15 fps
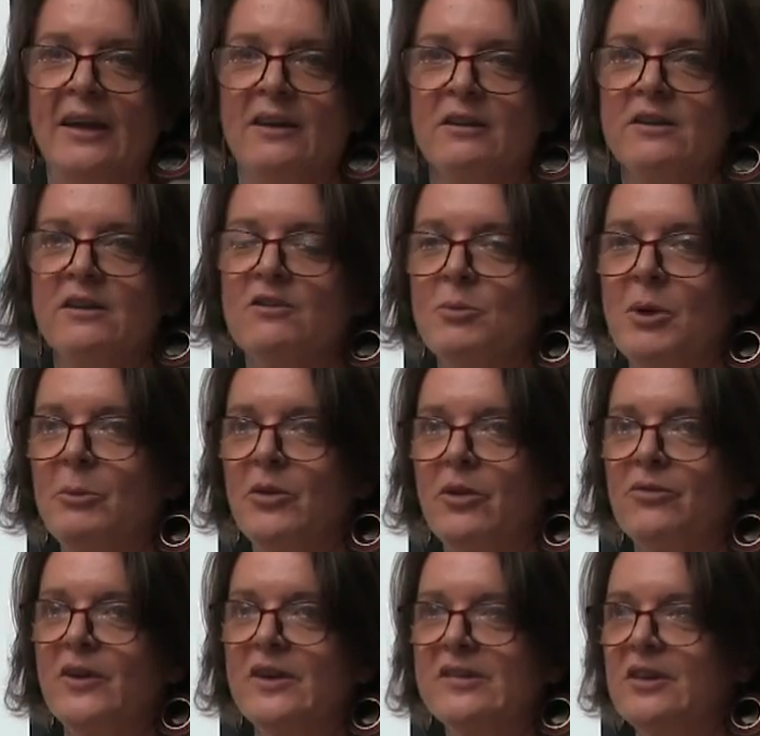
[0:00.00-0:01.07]
and I can remember the
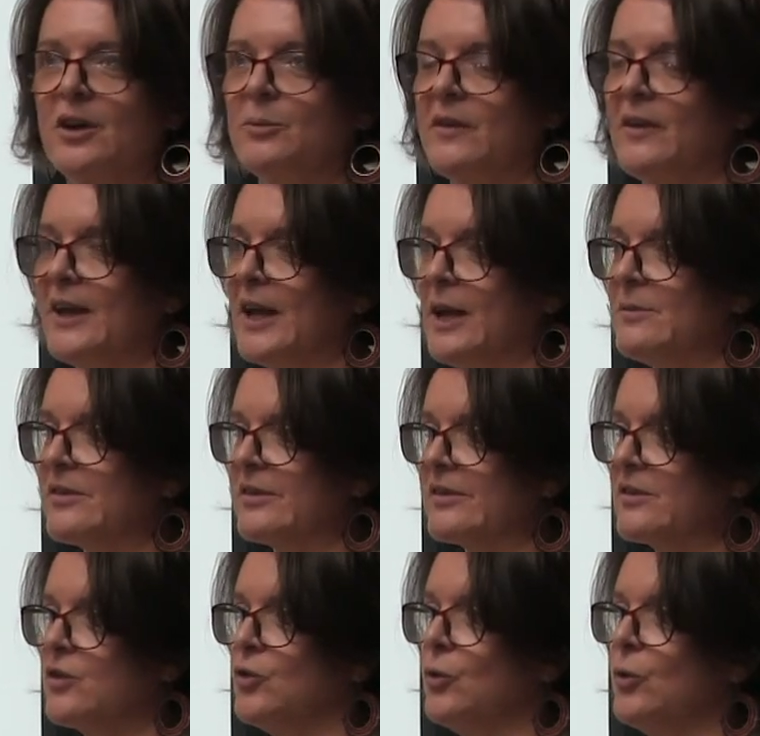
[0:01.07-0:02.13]
first time that they came to the
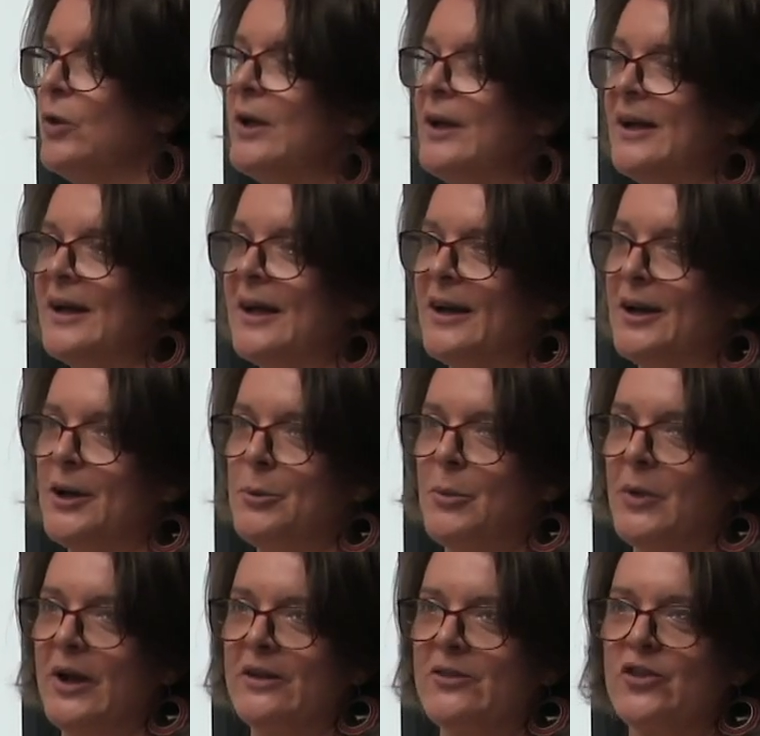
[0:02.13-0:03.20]
school
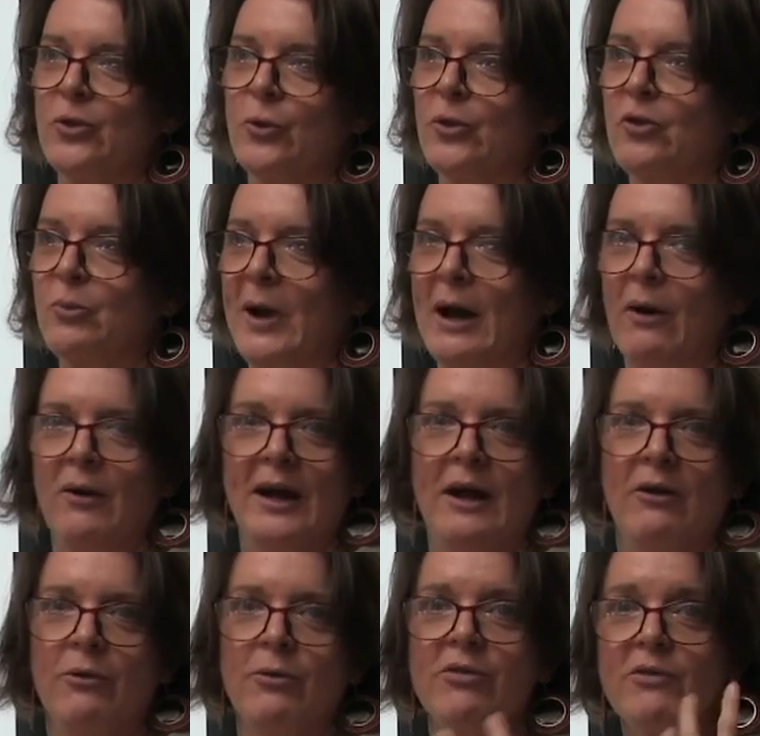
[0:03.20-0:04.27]
and talked about
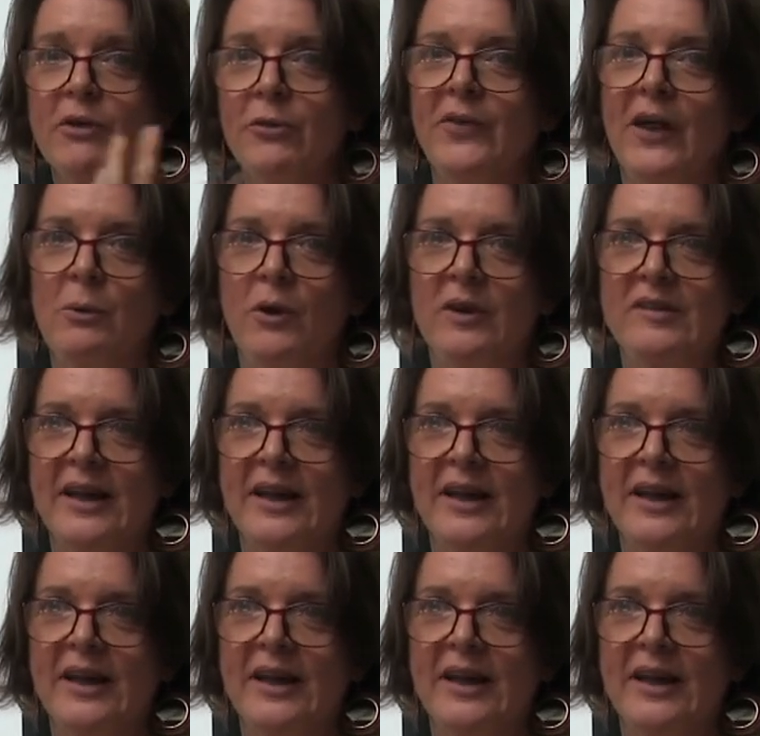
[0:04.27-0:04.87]
how thrilled they were to